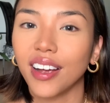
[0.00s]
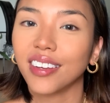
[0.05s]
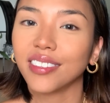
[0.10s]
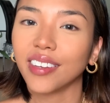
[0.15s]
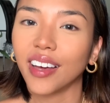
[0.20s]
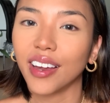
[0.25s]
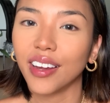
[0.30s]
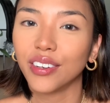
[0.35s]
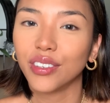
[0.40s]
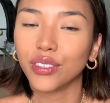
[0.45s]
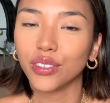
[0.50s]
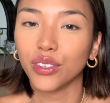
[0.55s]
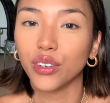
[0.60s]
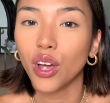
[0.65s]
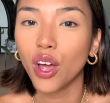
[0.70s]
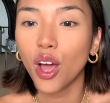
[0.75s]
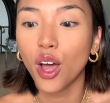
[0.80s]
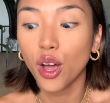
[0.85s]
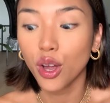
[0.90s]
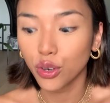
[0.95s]
excited to
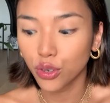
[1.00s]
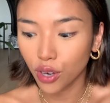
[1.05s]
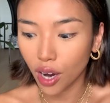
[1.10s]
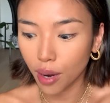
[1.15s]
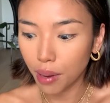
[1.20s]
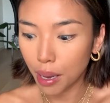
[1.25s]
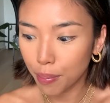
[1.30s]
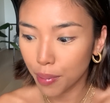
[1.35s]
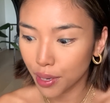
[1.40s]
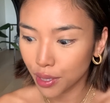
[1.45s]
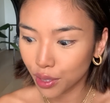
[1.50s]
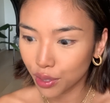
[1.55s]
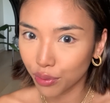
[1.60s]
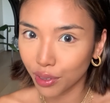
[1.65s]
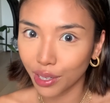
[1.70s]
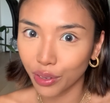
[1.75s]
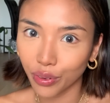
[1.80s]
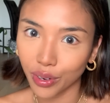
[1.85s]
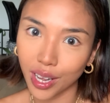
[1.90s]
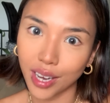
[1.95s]
try my best to
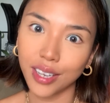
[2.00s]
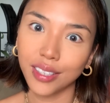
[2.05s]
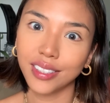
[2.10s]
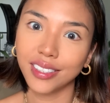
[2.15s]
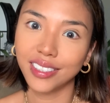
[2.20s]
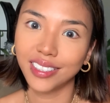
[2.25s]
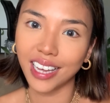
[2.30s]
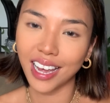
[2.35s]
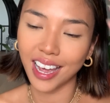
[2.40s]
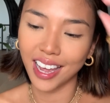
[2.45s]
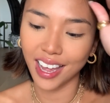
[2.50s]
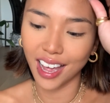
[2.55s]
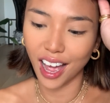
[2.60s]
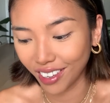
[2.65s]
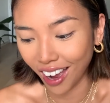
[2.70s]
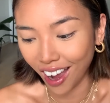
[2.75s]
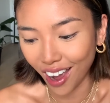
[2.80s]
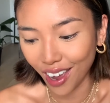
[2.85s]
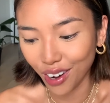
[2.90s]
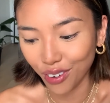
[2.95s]
recreate it today. It
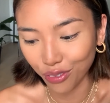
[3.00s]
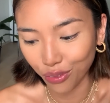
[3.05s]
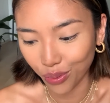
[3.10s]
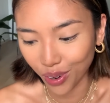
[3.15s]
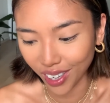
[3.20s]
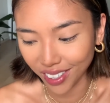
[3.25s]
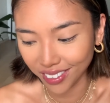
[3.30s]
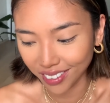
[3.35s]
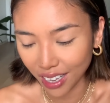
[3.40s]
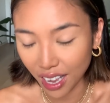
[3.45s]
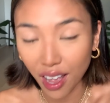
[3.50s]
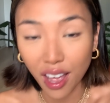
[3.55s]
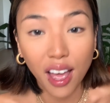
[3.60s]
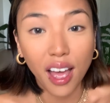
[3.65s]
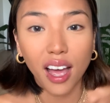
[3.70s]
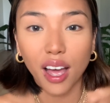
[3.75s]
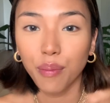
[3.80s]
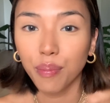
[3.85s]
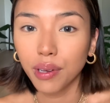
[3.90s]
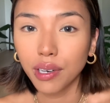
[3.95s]
kind of was
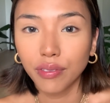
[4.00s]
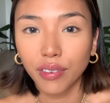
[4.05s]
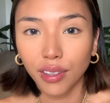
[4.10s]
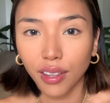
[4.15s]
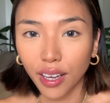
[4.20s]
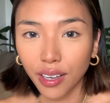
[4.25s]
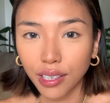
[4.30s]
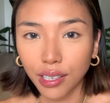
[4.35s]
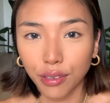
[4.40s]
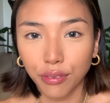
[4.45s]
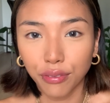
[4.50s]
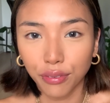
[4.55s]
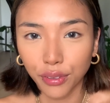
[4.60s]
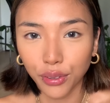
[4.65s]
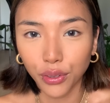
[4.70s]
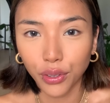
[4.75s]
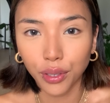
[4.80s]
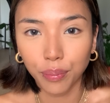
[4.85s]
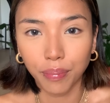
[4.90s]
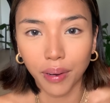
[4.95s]
a bit of a lucky
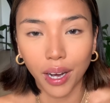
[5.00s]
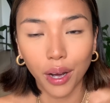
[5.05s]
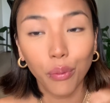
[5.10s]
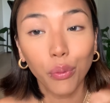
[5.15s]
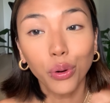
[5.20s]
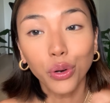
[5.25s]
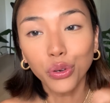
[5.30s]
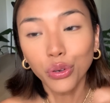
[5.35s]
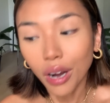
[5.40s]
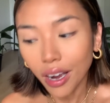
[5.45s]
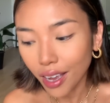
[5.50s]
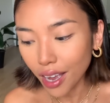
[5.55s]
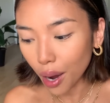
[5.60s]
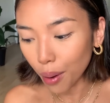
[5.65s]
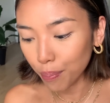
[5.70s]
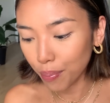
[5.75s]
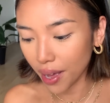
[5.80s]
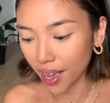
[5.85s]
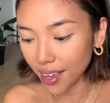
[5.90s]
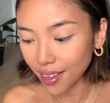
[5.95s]
fluke, but we'll try
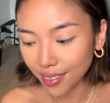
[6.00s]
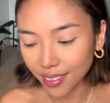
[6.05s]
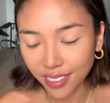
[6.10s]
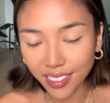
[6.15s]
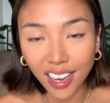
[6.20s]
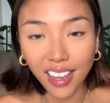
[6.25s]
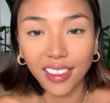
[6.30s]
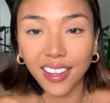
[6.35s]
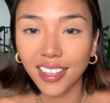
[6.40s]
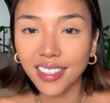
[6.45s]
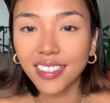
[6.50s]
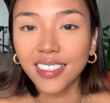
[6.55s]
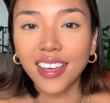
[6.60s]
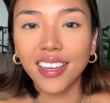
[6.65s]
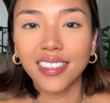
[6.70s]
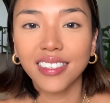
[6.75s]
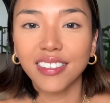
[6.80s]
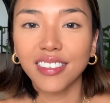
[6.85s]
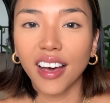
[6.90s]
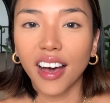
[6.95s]
our best. Let's
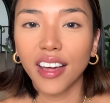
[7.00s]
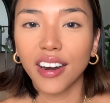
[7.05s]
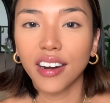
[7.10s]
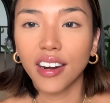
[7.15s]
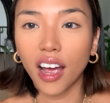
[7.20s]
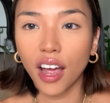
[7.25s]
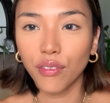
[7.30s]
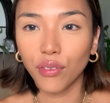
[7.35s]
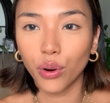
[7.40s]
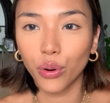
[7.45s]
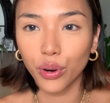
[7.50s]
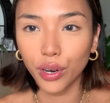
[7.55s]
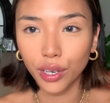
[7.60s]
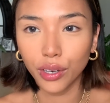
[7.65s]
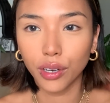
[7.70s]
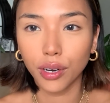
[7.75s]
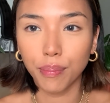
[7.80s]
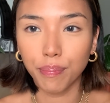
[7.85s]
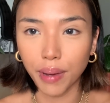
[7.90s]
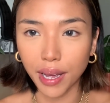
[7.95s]
get started. I've already
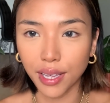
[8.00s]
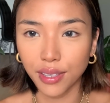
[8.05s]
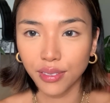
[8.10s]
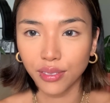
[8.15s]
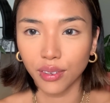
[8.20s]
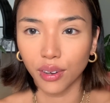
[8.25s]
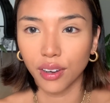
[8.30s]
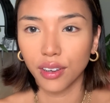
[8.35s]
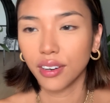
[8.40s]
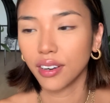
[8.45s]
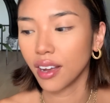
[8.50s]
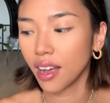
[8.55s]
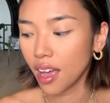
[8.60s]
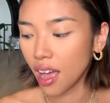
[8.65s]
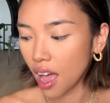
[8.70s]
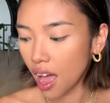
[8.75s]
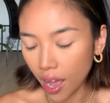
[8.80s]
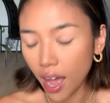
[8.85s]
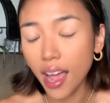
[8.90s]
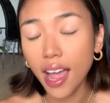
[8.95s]
got a base on.
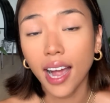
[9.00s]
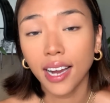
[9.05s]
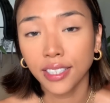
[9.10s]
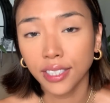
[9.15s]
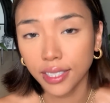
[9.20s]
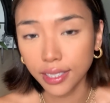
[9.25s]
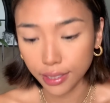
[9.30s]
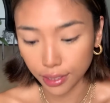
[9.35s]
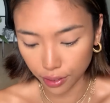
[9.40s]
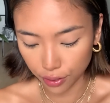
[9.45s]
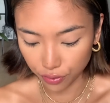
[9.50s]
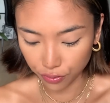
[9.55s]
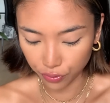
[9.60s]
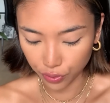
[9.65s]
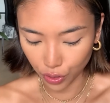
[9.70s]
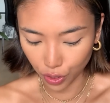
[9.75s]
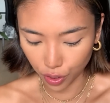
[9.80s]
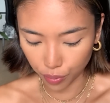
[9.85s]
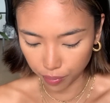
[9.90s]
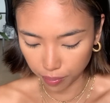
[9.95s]
I actually did
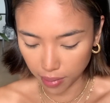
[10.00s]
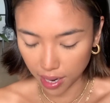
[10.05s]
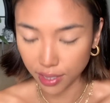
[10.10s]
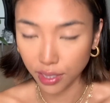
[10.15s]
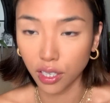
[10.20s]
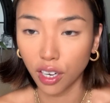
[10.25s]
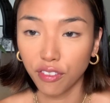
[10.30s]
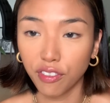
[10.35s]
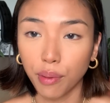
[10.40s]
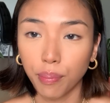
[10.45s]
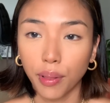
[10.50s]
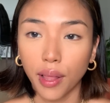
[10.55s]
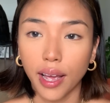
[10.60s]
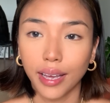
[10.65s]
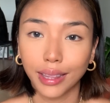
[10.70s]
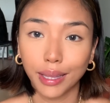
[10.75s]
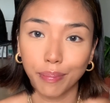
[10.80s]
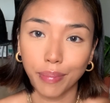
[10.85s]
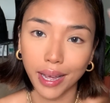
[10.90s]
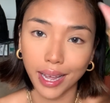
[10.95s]
film myself
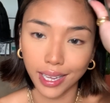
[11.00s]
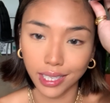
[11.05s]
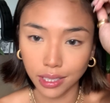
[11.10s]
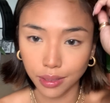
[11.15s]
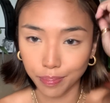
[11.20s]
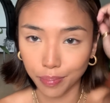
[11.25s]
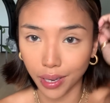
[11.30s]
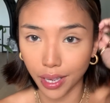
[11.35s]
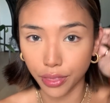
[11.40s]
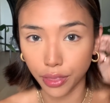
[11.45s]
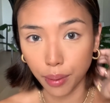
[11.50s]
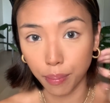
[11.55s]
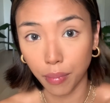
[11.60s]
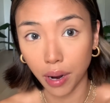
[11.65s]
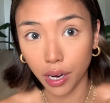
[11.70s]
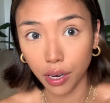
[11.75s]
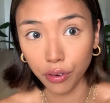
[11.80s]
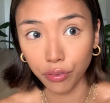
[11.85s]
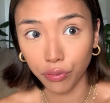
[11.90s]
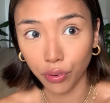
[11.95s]
applying the base, but the
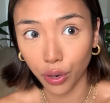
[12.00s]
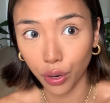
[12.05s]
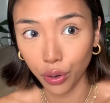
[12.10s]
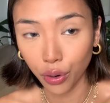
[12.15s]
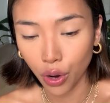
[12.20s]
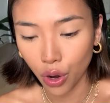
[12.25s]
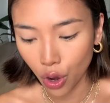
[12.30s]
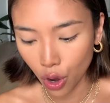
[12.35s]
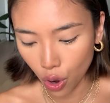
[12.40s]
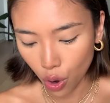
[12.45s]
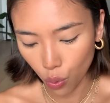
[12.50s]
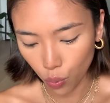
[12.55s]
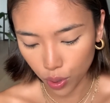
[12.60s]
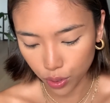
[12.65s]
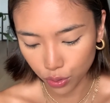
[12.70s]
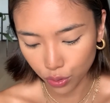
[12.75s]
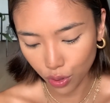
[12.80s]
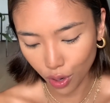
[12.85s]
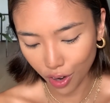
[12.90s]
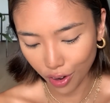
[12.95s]
microphone
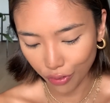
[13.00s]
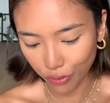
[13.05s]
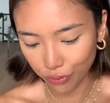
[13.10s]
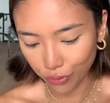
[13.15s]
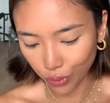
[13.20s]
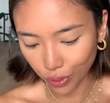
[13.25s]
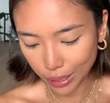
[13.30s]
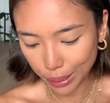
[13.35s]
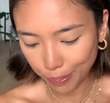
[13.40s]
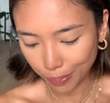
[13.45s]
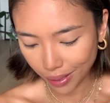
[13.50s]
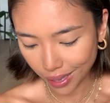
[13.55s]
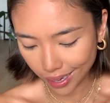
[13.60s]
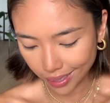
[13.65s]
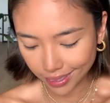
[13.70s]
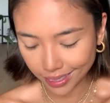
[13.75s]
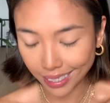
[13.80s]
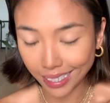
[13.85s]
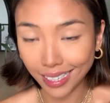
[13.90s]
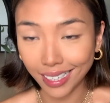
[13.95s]
was not fully
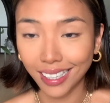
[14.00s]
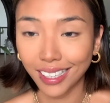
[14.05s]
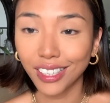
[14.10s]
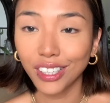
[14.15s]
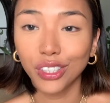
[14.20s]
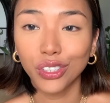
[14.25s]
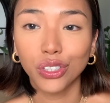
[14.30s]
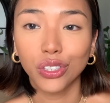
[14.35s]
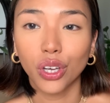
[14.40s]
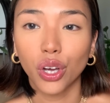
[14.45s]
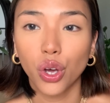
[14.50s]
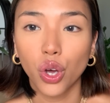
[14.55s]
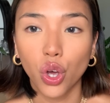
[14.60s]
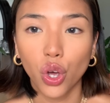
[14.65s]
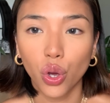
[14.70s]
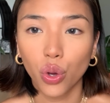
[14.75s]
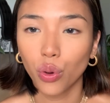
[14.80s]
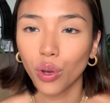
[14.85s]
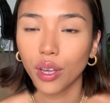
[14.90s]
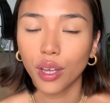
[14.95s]
plugged in,
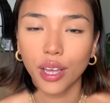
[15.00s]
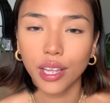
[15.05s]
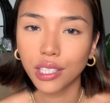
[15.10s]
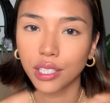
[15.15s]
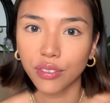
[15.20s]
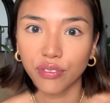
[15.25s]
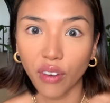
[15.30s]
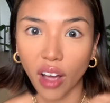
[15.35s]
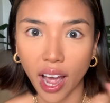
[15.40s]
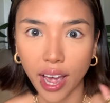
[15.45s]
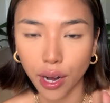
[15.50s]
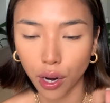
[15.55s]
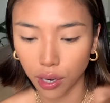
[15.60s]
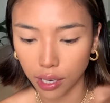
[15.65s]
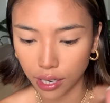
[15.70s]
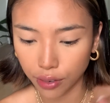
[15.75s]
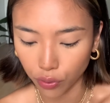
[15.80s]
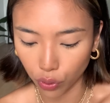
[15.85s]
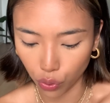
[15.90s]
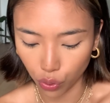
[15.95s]
so it's fine. I'll
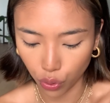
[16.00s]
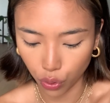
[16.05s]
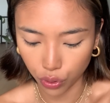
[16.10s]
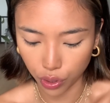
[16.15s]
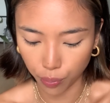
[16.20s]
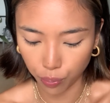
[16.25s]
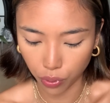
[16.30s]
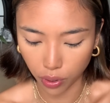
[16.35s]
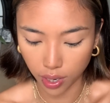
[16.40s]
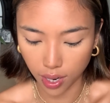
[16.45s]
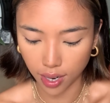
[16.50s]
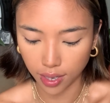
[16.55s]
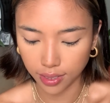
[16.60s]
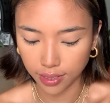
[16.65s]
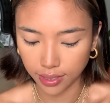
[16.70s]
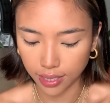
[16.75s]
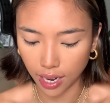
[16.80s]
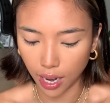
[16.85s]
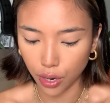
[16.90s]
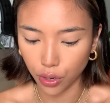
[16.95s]
leave all the
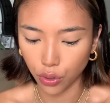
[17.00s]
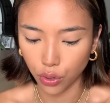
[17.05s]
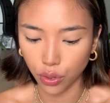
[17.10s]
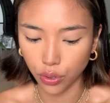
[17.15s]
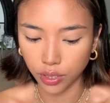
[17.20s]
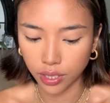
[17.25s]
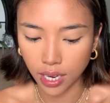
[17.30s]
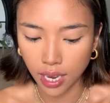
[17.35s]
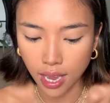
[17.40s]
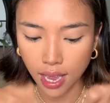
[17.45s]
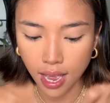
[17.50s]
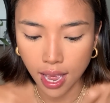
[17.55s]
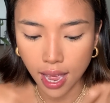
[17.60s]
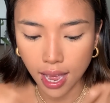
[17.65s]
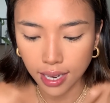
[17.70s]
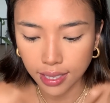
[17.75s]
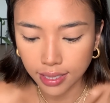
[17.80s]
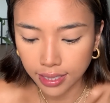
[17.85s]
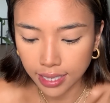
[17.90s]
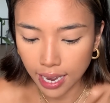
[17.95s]
products that I used
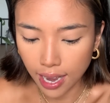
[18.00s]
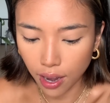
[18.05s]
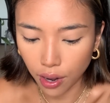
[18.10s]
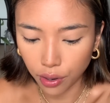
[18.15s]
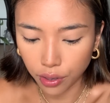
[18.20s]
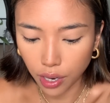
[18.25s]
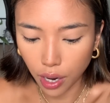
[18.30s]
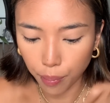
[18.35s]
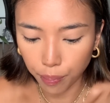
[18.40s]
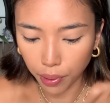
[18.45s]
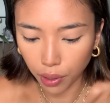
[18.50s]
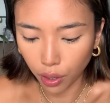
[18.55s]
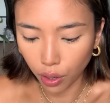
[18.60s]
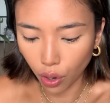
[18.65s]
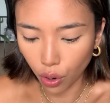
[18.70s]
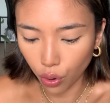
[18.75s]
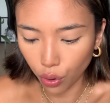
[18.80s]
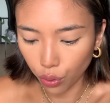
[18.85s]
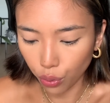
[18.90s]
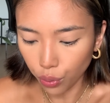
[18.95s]
down
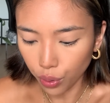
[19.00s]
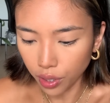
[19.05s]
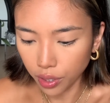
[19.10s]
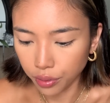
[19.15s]
below.